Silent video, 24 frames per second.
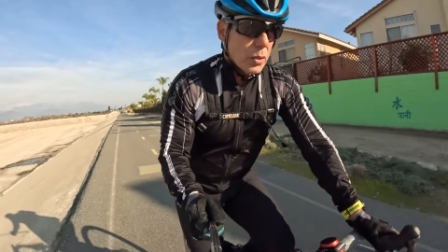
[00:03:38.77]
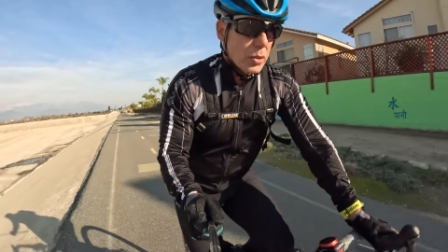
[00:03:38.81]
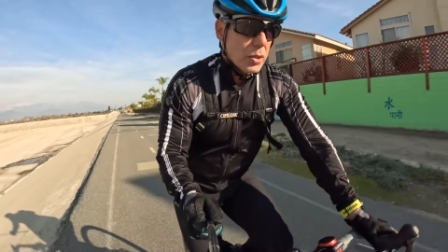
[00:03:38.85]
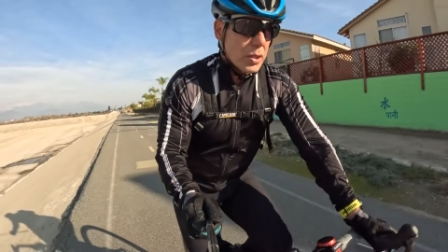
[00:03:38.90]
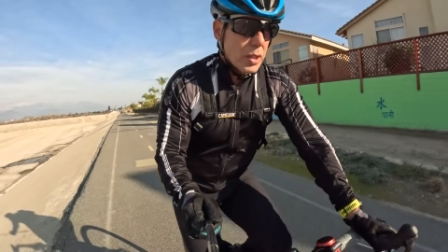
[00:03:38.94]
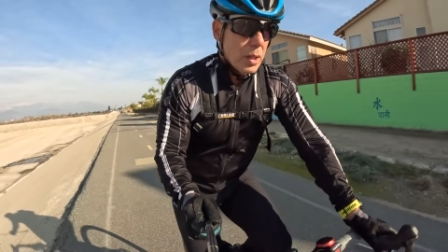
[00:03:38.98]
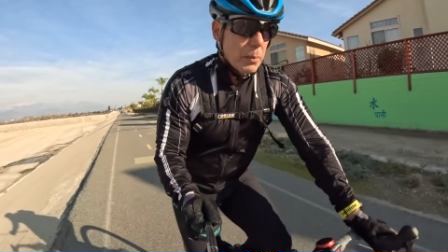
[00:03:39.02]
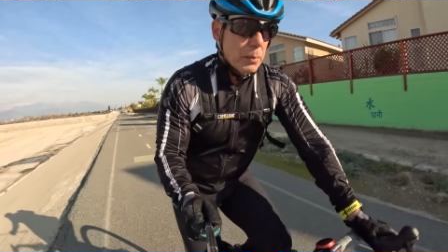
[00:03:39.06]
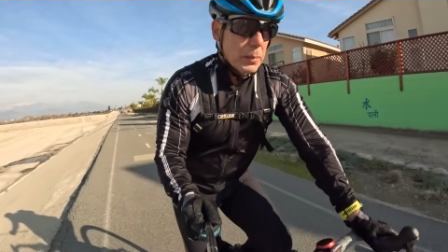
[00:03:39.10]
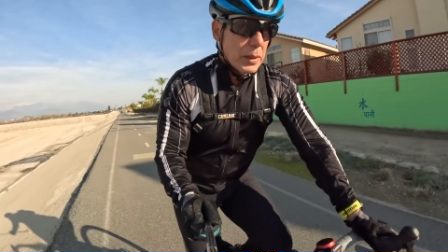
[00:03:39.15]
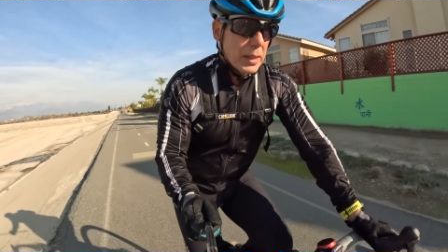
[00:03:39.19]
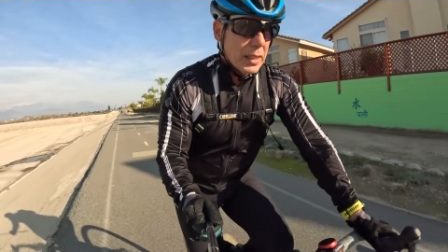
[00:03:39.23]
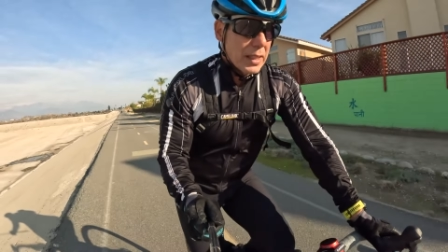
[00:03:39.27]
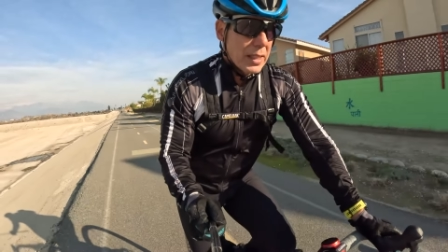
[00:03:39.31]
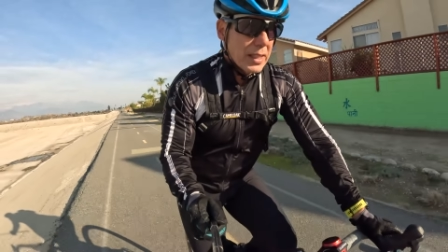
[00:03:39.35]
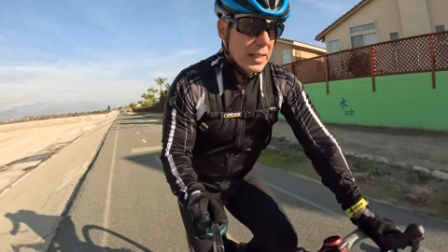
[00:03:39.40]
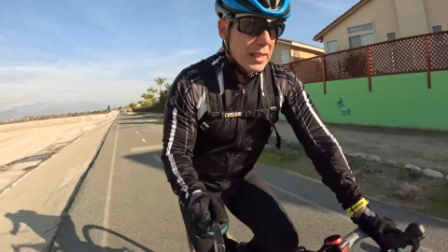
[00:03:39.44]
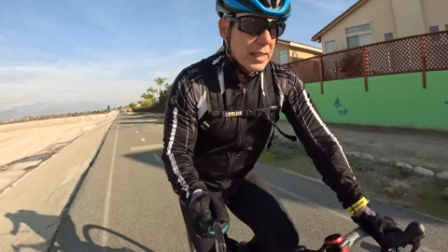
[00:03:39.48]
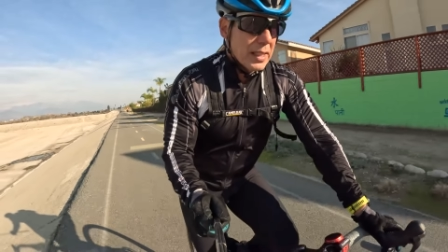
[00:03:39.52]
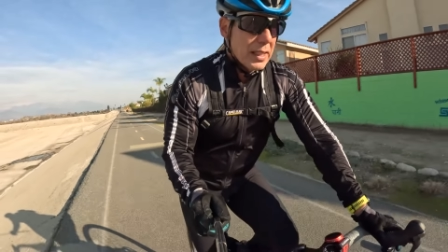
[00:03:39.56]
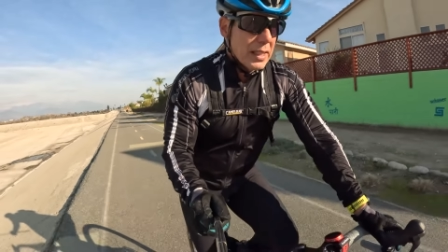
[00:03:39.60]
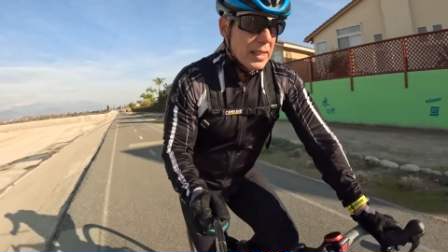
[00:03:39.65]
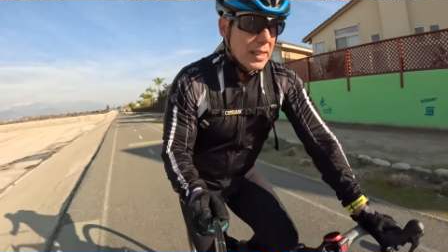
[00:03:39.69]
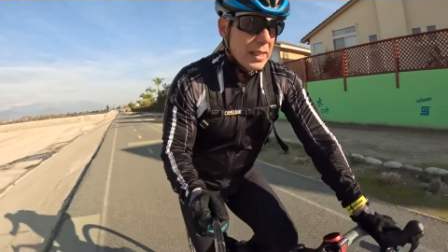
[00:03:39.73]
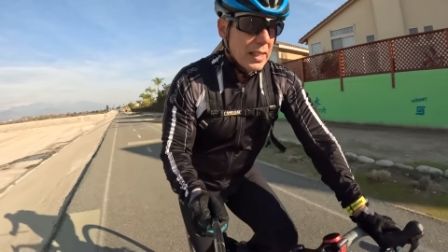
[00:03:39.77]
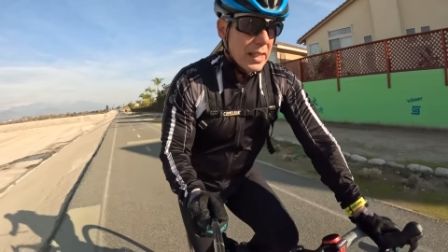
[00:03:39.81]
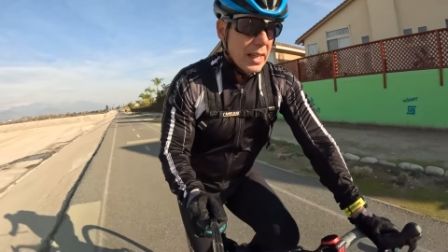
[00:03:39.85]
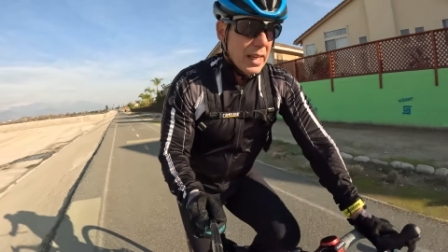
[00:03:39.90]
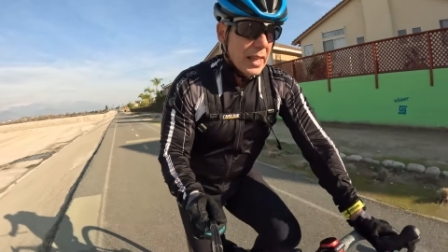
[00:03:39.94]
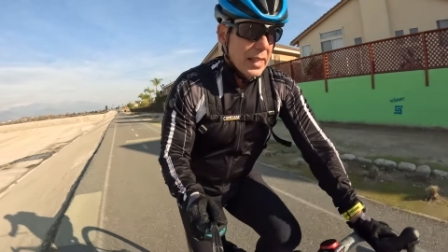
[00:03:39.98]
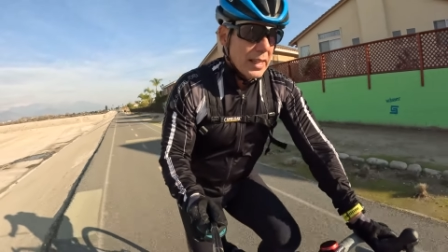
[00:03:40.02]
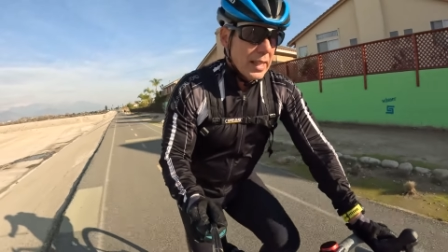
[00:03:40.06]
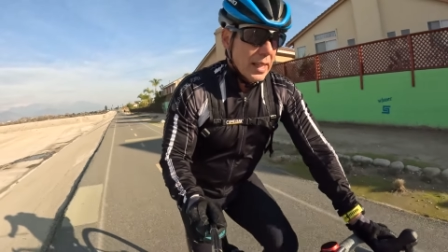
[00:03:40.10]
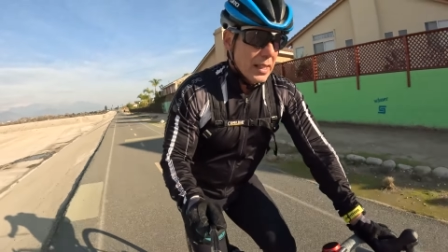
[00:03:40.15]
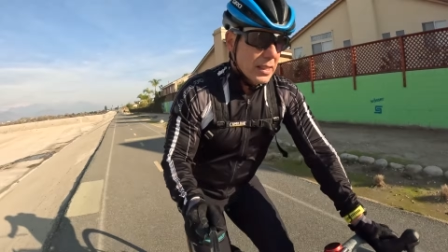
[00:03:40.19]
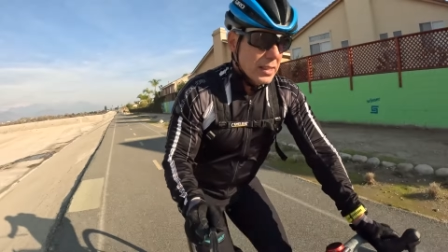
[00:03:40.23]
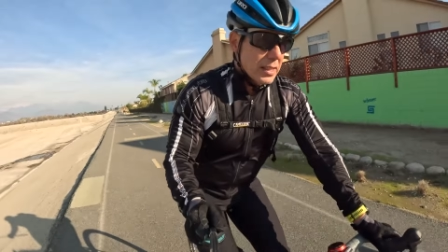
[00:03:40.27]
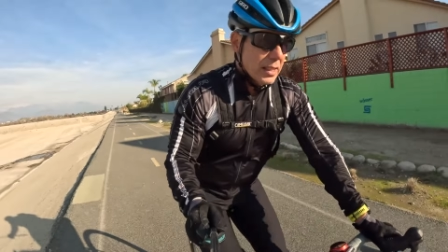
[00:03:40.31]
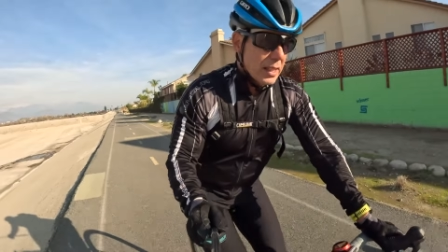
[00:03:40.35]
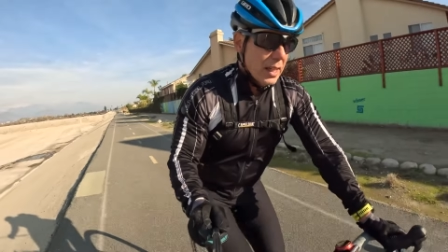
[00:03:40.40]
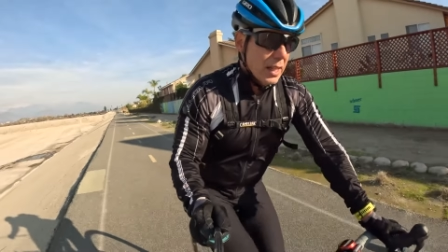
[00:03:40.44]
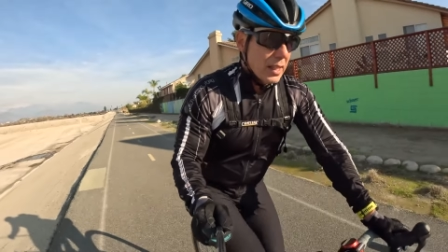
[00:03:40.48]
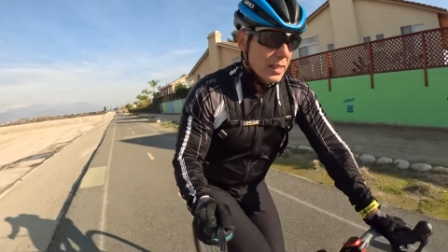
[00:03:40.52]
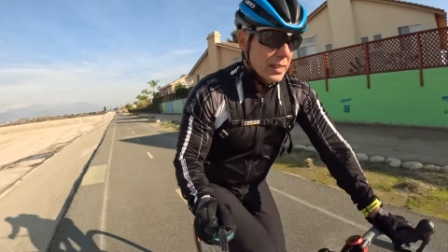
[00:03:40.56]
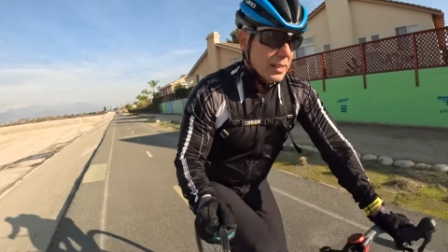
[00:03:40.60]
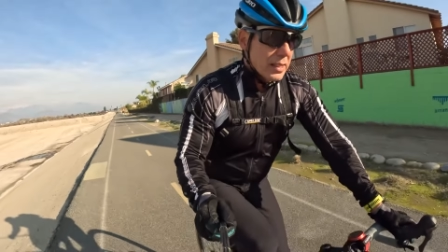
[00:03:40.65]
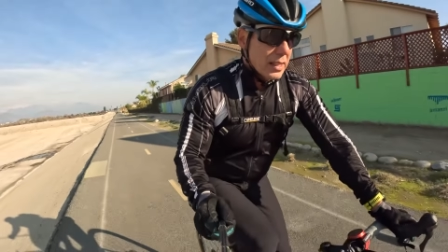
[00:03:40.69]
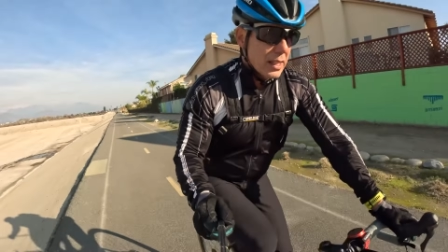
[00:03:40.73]
something, and that
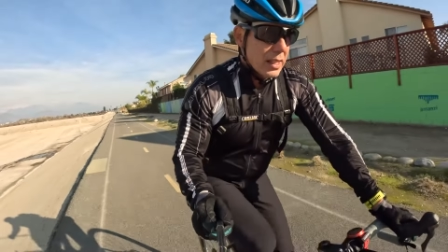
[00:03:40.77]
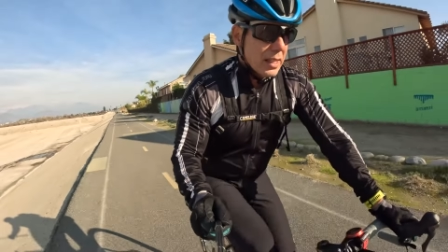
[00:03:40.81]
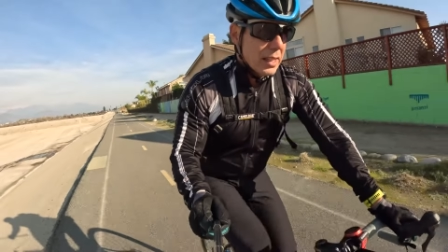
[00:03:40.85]
sucks.